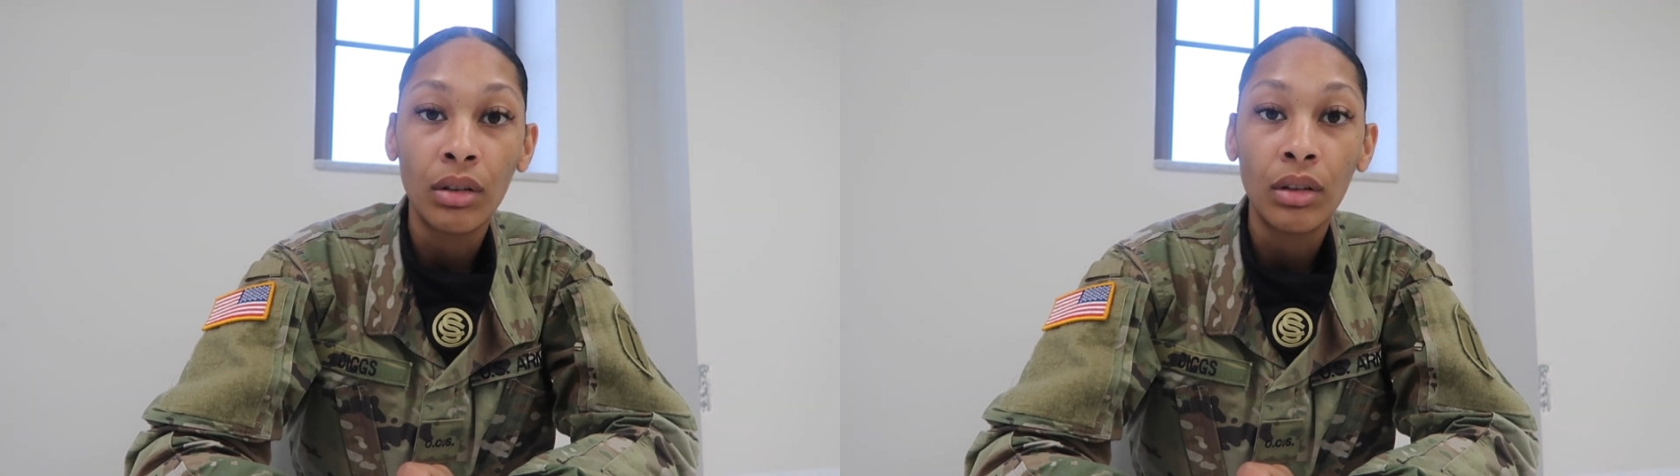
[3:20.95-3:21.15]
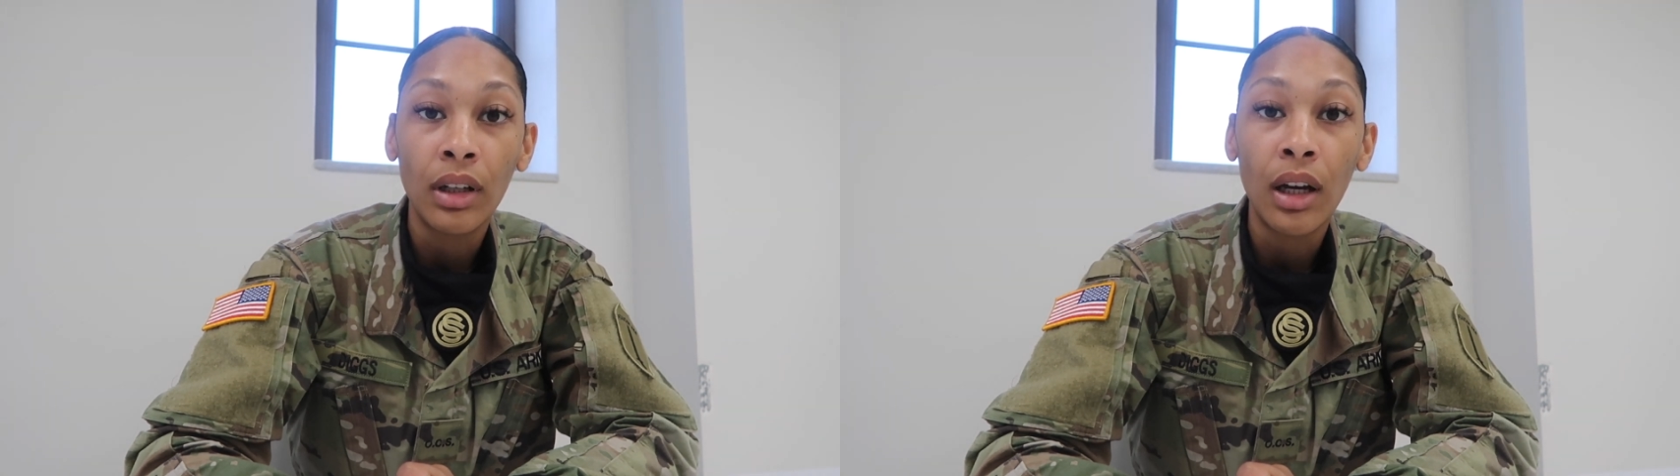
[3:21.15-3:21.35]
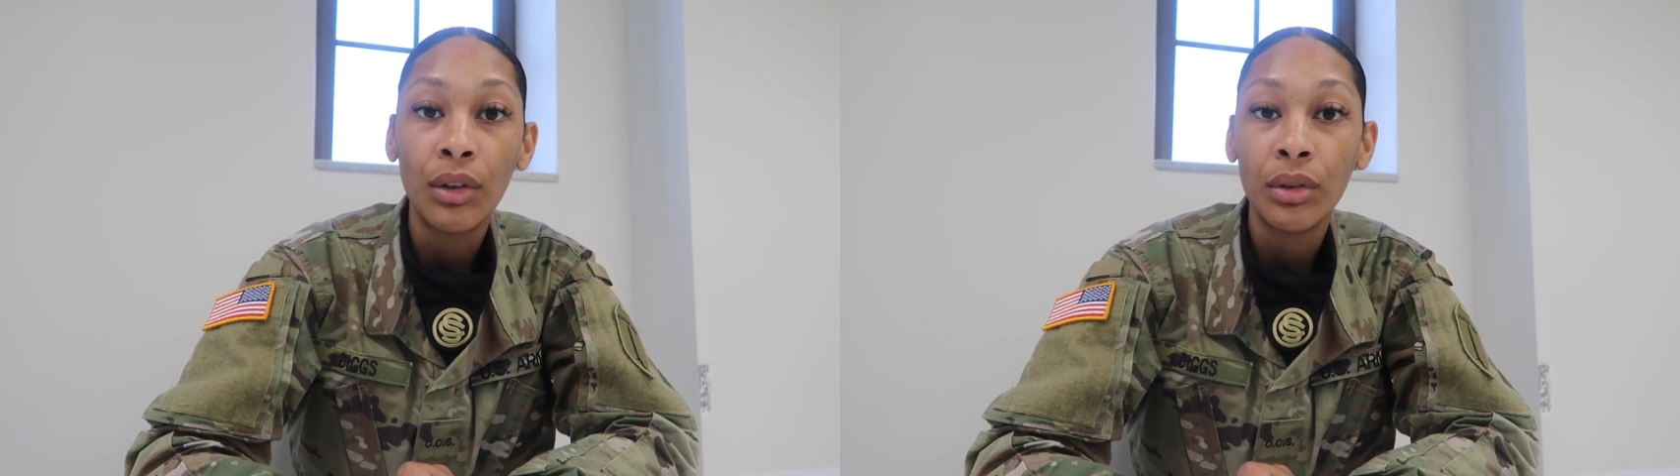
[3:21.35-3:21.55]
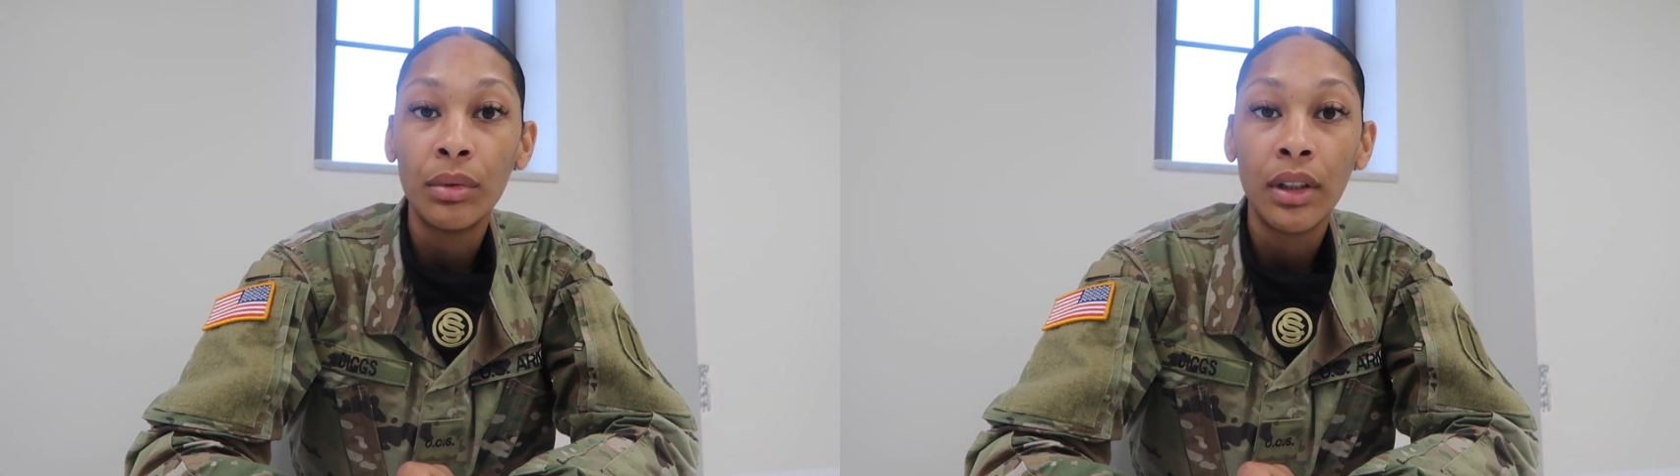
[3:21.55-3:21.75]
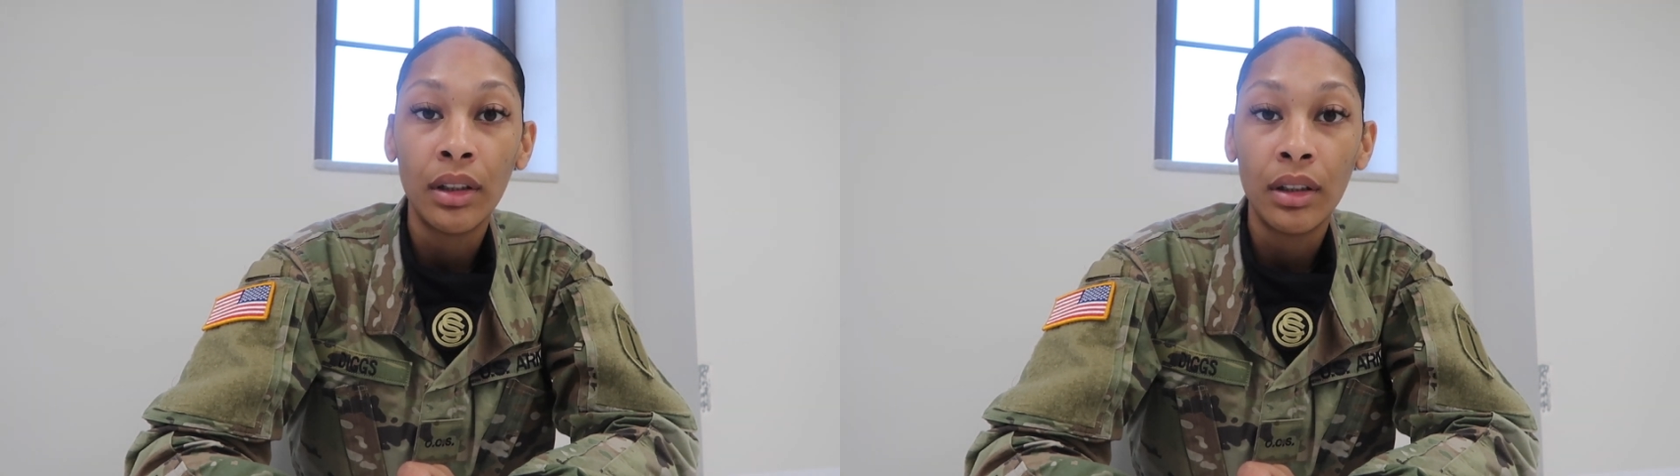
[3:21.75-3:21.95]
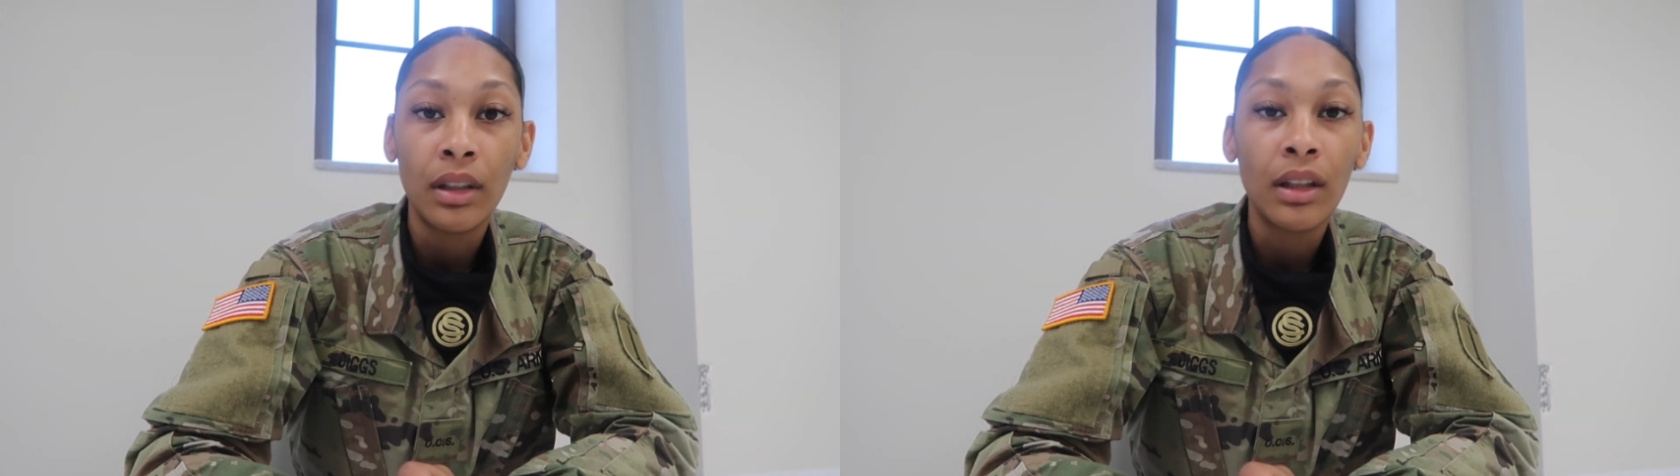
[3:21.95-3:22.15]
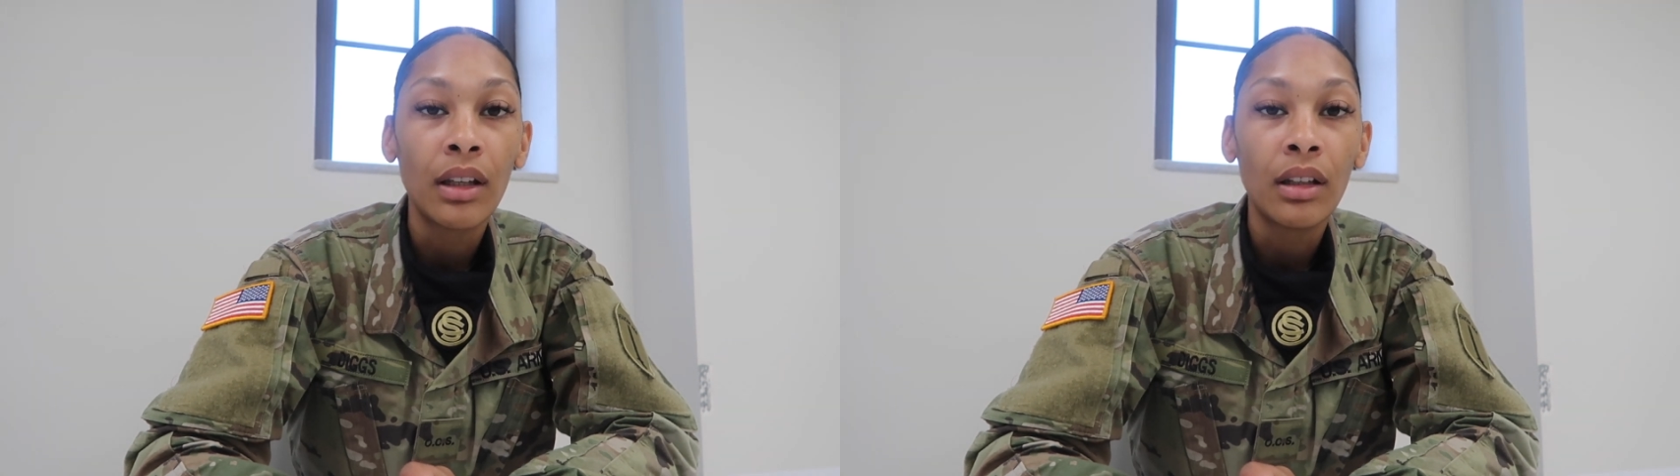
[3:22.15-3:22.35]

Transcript: on how you did.